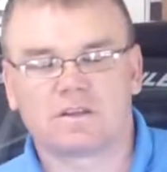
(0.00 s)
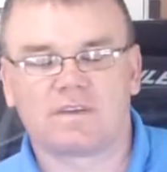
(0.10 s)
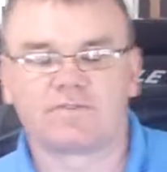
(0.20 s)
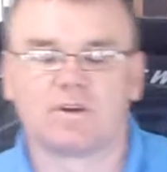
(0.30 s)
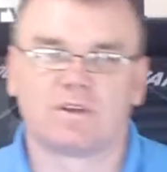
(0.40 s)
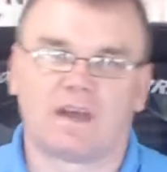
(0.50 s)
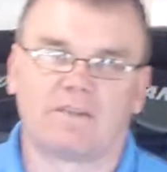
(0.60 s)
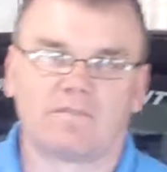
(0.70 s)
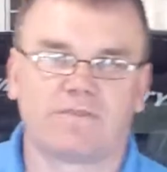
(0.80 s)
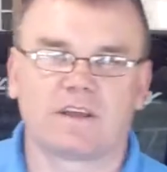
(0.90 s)
Good afternoon,
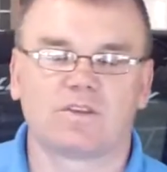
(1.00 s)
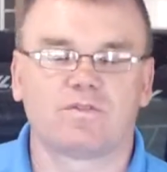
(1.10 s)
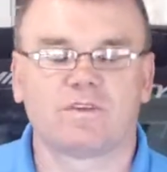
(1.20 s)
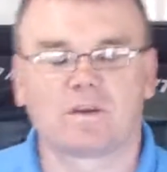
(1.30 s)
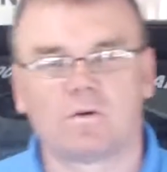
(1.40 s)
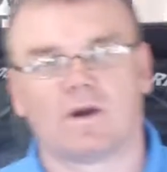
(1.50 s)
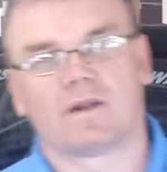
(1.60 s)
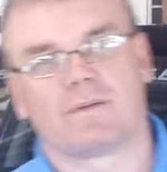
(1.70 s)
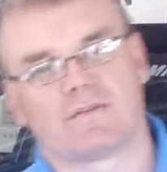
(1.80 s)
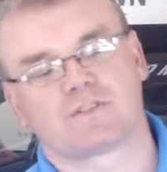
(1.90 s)
Gary, and thank you for
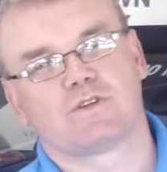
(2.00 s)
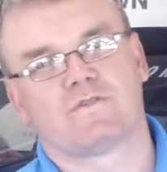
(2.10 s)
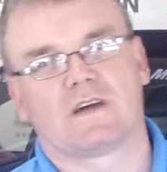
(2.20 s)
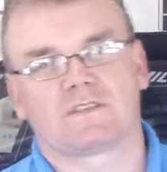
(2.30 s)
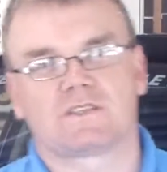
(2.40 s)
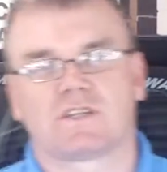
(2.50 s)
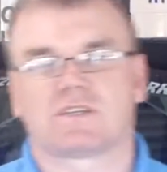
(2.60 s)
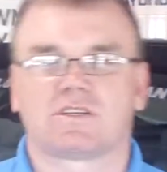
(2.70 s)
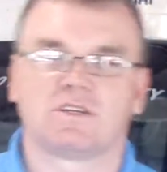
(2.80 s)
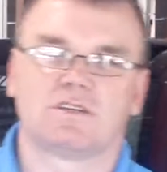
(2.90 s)
inquiring about the
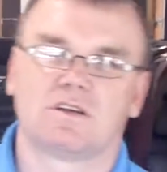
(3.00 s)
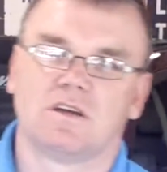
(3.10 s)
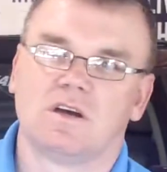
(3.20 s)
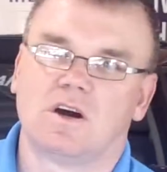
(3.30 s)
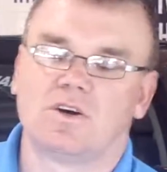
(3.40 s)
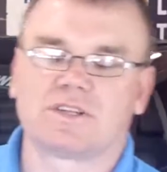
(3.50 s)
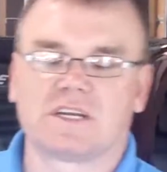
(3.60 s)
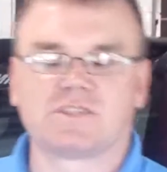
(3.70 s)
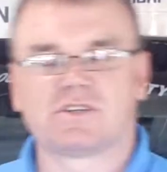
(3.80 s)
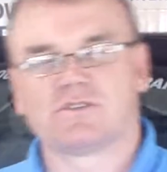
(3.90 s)
2016
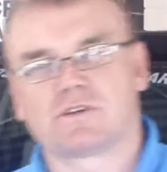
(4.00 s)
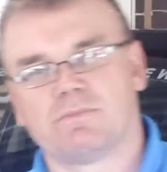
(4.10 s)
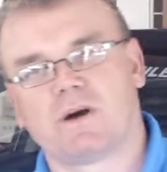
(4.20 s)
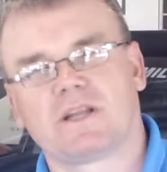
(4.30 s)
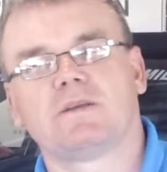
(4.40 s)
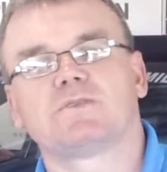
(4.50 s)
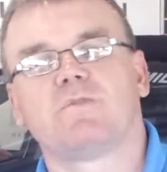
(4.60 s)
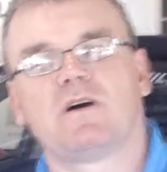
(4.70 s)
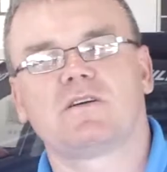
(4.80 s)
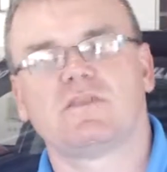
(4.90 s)
Hyundai Tucson. My
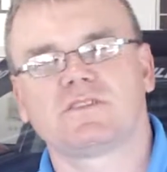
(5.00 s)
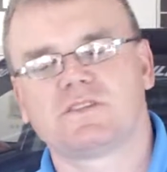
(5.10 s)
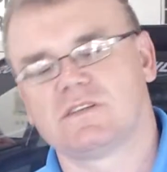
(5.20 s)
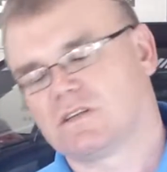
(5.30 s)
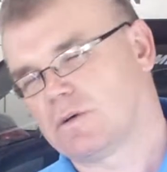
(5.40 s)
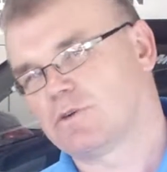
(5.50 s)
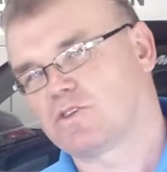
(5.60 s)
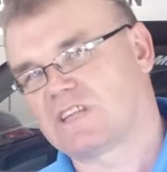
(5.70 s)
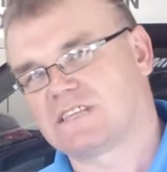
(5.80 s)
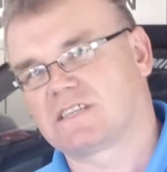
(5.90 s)
name's Mark Hodson, and I'm
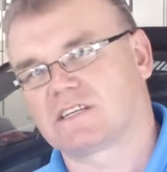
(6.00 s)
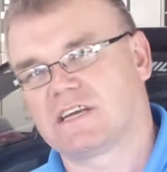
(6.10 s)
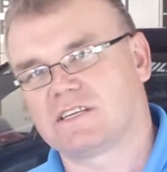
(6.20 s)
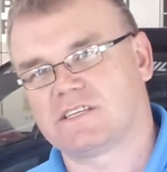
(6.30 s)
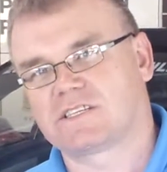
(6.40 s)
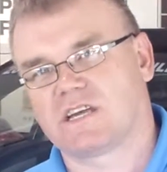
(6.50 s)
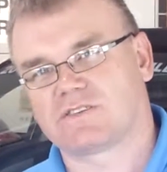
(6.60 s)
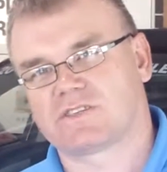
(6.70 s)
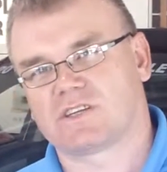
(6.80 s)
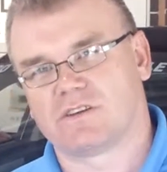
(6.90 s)
your designated
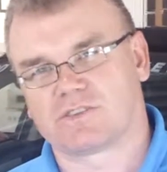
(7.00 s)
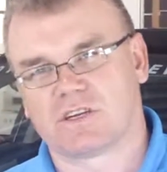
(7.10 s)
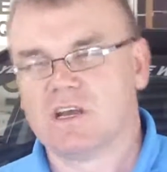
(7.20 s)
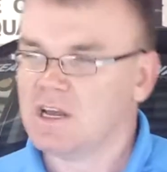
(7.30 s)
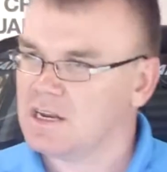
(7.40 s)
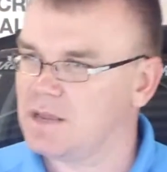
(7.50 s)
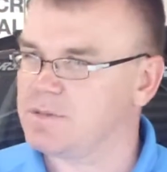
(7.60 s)
sales associate.